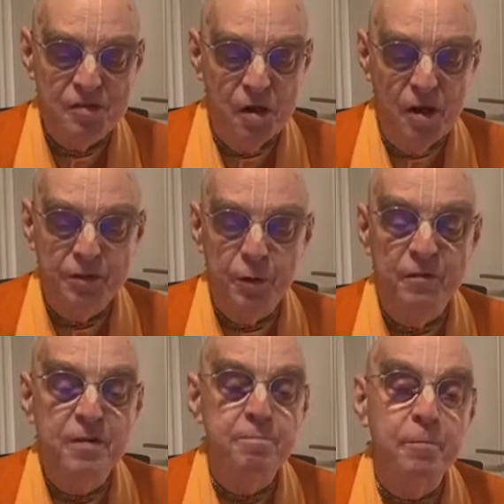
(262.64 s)
exalter
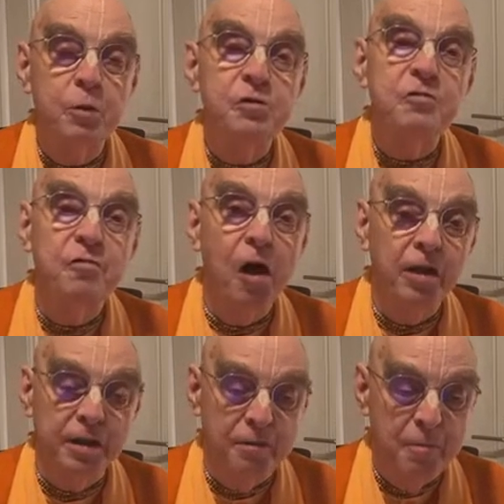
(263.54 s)
of the most
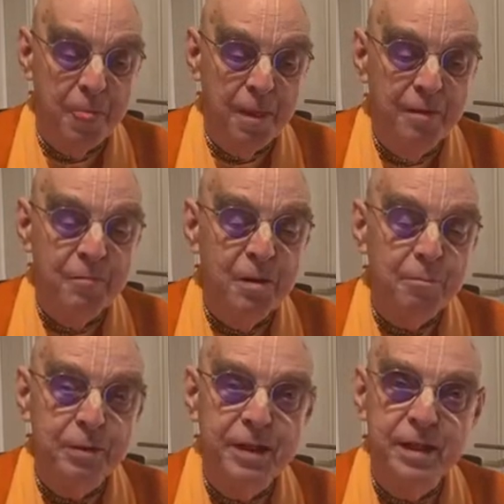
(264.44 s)
fallen,
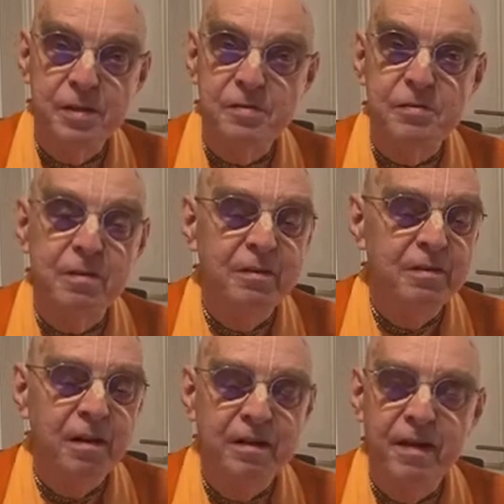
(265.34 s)
please
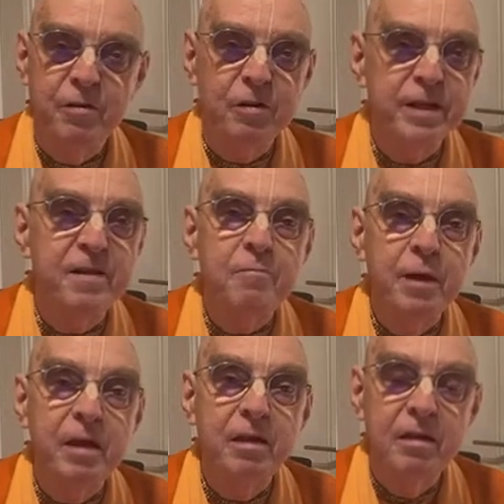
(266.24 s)
never leave
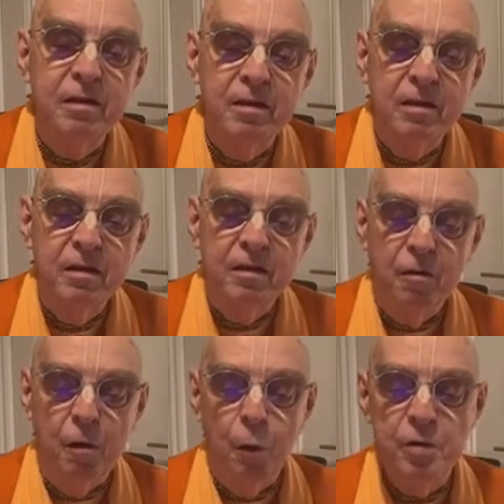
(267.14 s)
me.
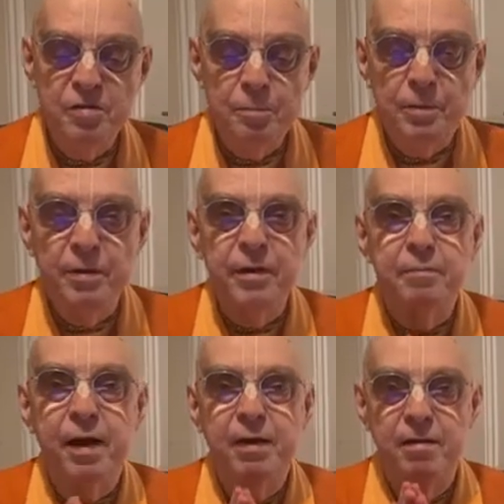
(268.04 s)
Always appear in
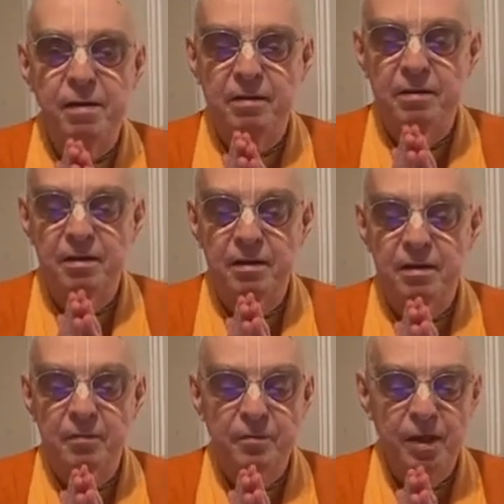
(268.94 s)
my heart
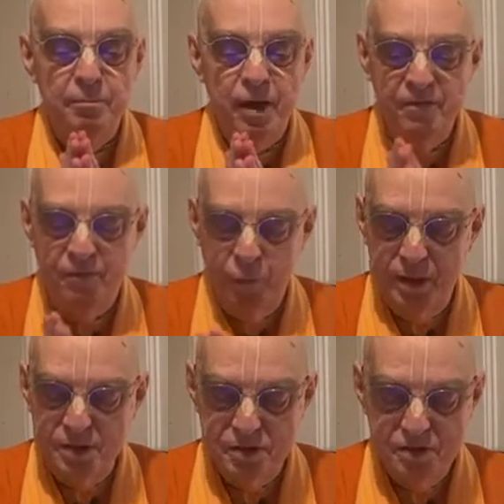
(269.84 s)
and my
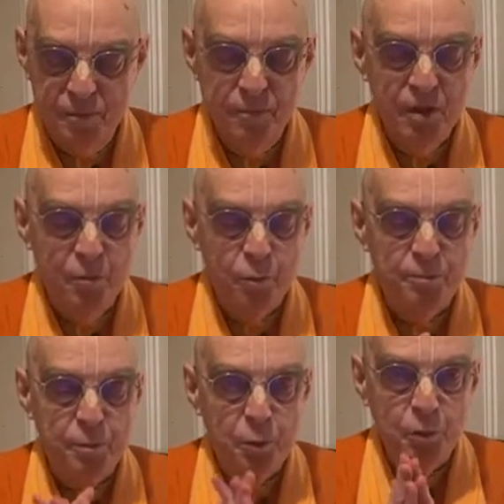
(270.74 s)
voice
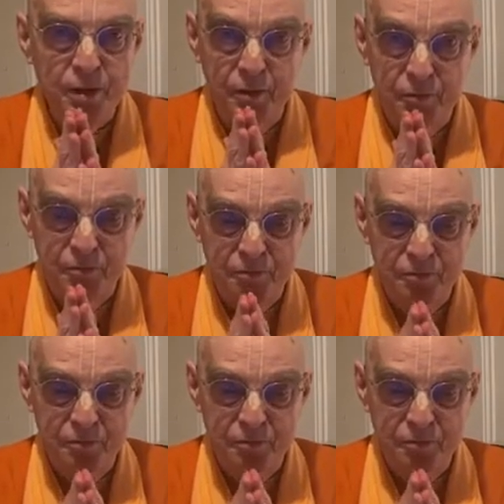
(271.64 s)
with pure love.